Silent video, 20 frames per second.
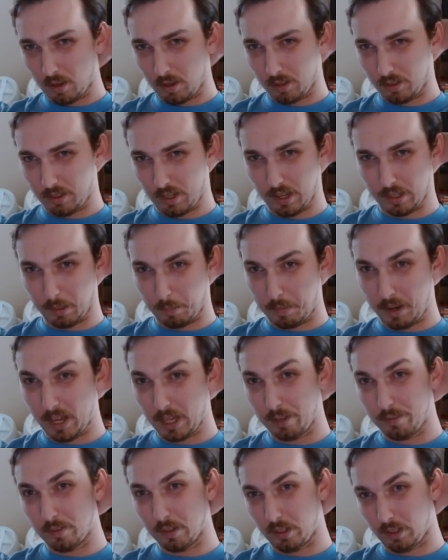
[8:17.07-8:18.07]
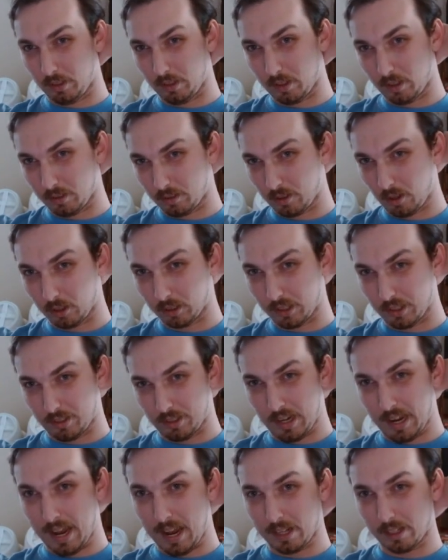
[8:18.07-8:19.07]
take a bite of a salty
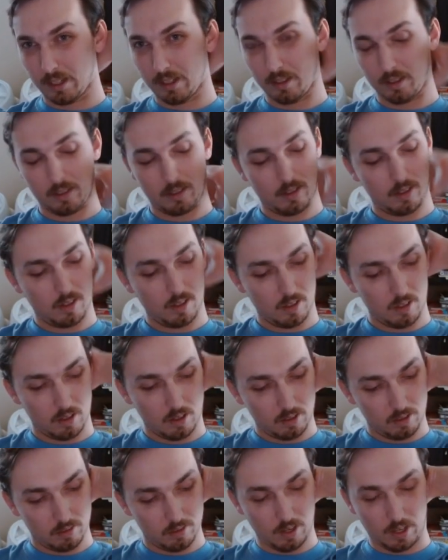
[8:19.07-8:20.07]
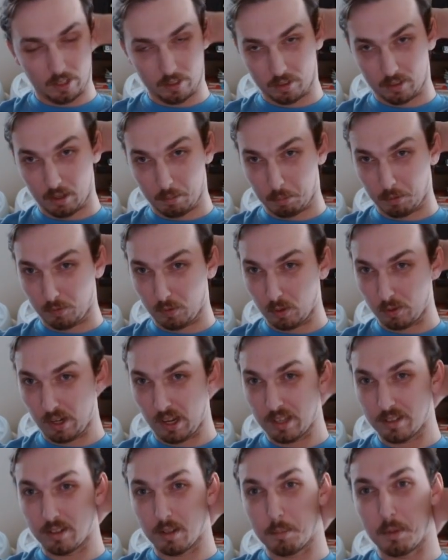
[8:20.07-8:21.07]
snack, take a sip of your
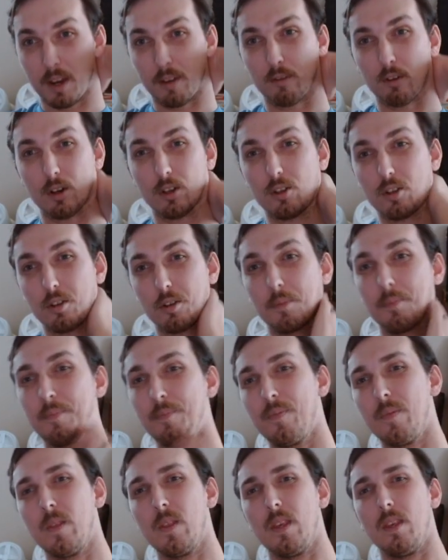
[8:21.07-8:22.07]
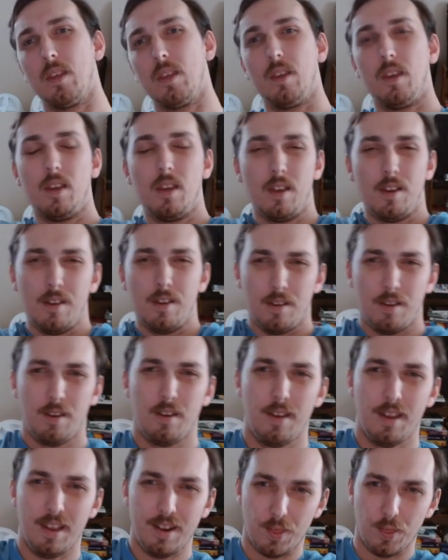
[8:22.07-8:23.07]
tasty beverage,
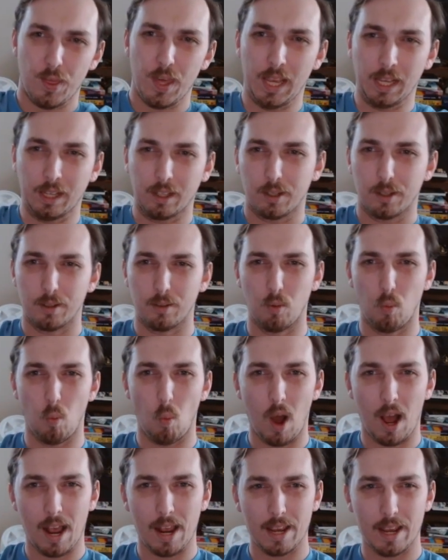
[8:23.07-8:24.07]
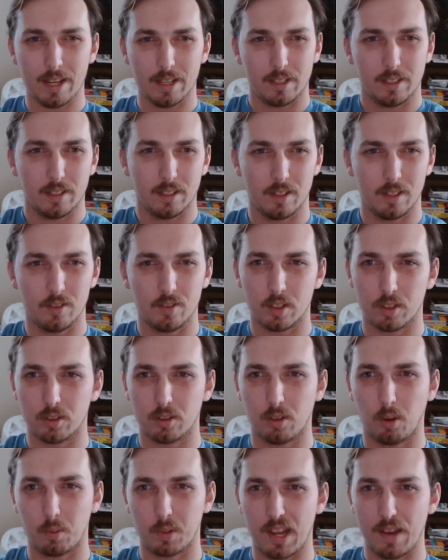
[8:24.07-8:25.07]
and think, why is this
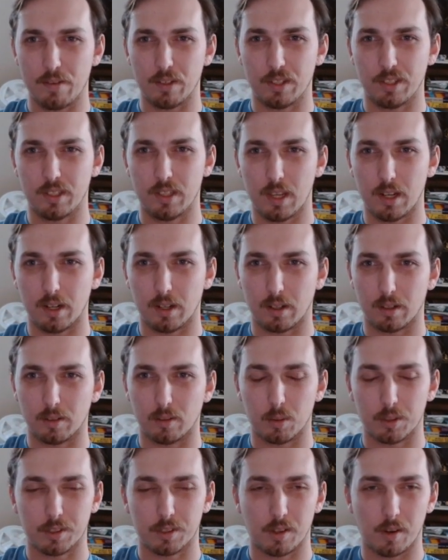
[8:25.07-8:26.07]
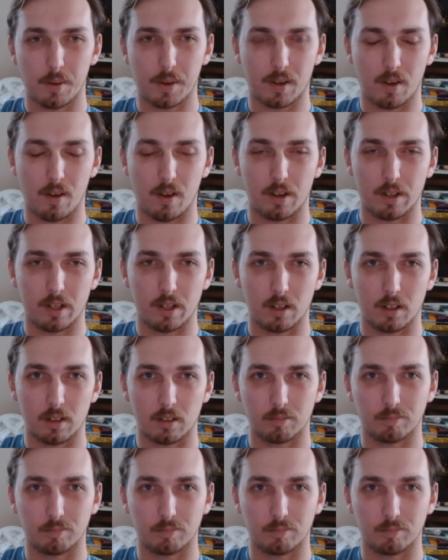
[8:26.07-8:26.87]
so devastating? What's going on here?